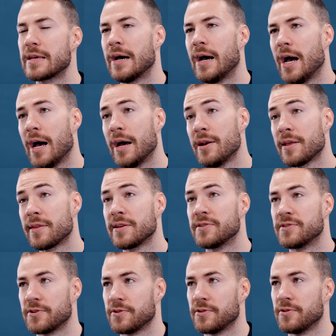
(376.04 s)
Nothing
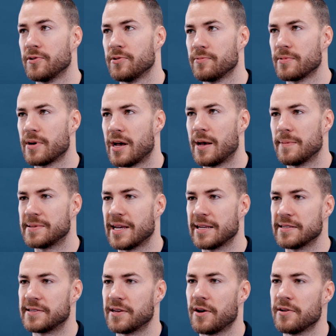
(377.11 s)
too set
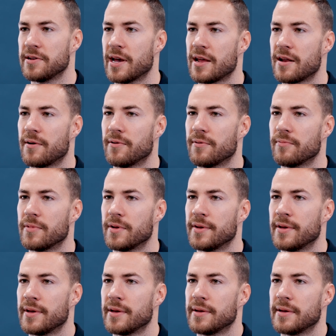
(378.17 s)
in stone yet.
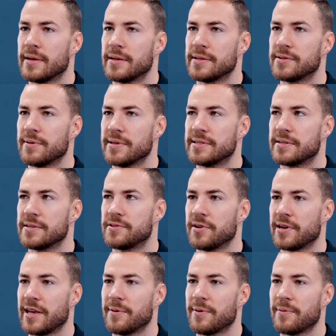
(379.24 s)
It's always
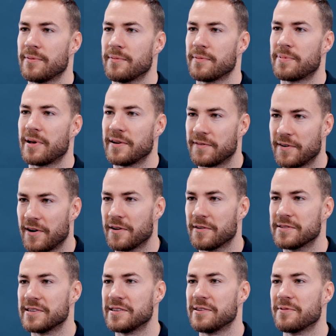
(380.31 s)
tricky when we're playing
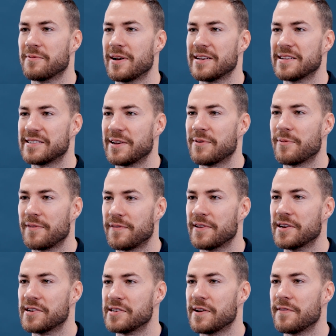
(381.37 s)
finals and you're waiting to see when we
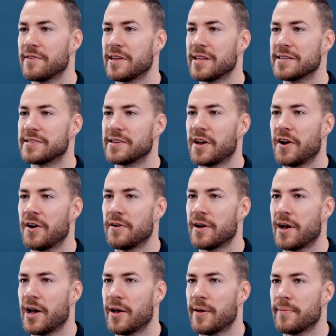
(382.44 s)
finish and everything, so
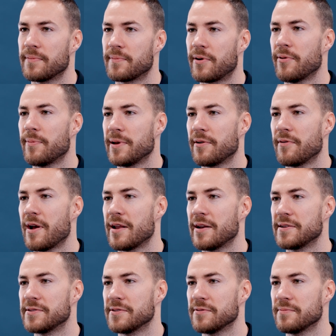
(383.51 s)
probably be around
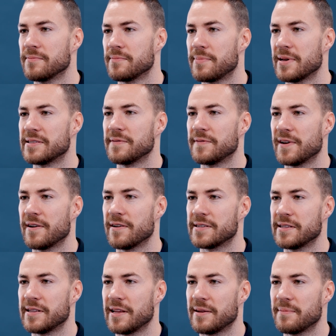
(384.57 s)
until best and
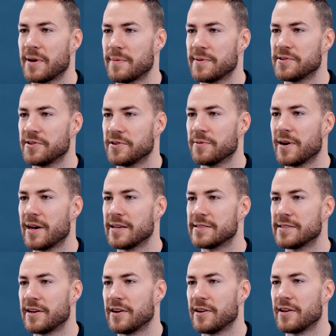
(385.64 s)
fairest and then maybe shoot away.
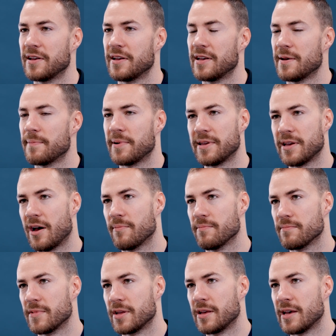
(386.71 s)
So, but yeah,
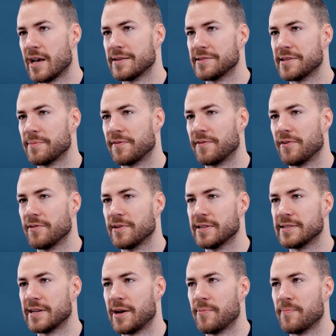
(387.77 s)
as I said before,
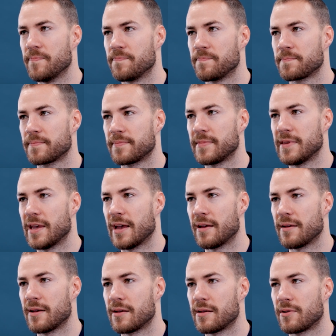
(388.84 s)
there's yeah,
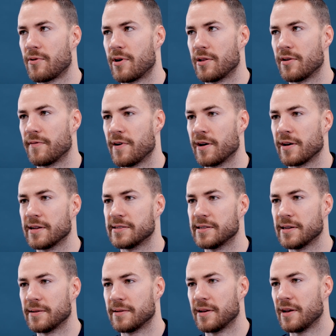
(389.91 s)
quite a lot of hunger
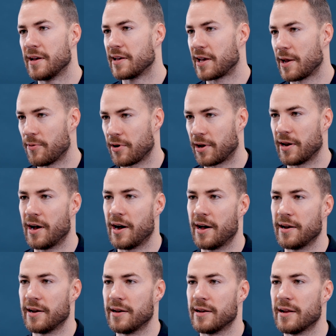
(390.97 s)
to keep working
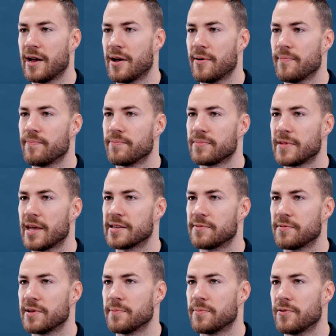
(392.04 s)
hard, and yeah, it's a
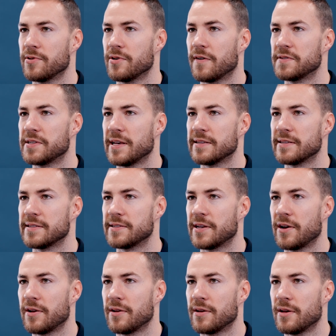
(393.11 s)
really important off season,
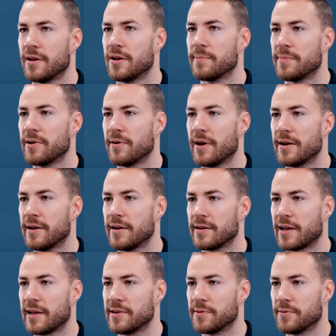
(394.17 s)
so be around and
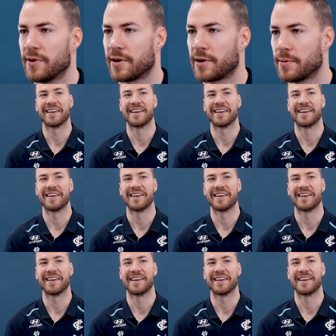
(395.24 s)
getting to work.